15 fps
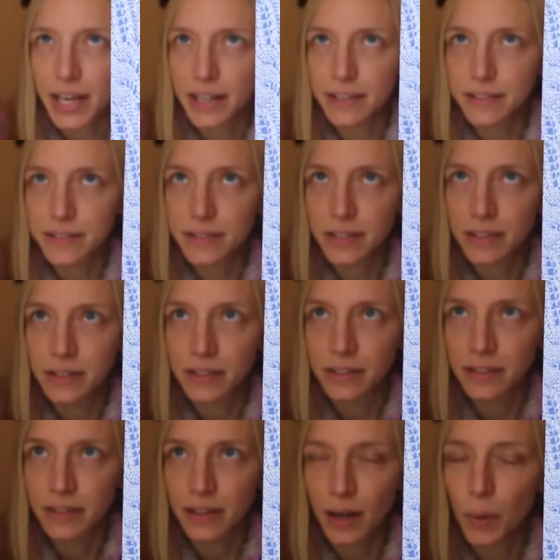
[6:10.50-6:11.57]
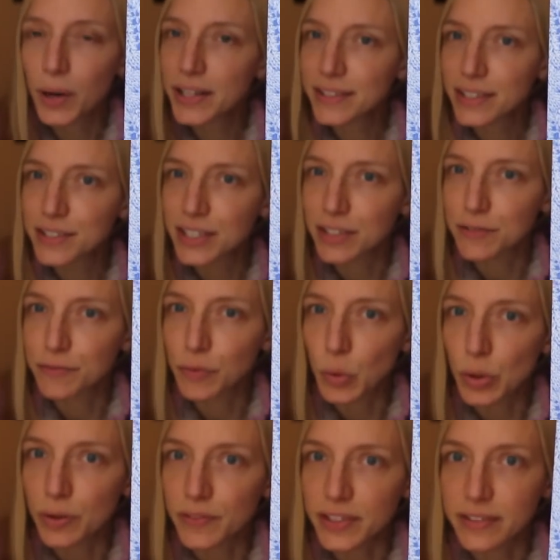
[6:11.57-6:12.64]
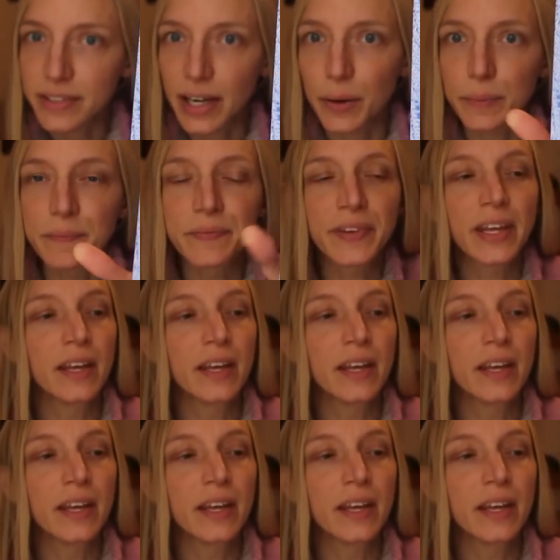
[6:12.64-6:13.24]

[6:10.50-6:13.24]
has, I want to say she has four of these out.